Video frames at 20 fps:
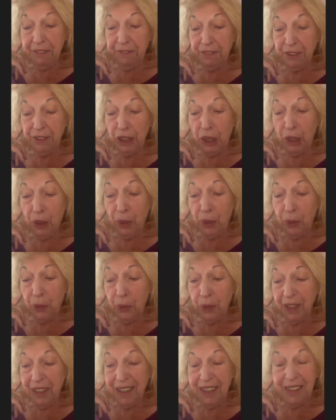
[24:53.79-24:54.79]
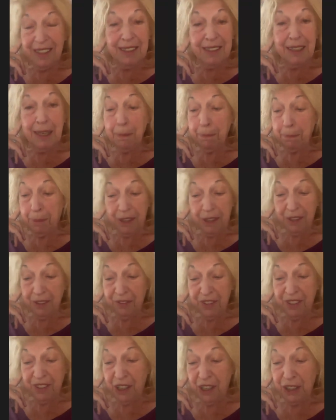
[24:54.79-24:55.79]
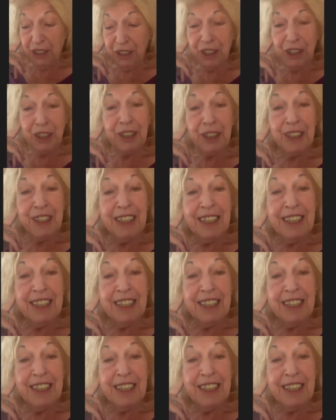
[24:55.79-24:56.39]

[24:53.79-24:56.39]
flow, depth of color,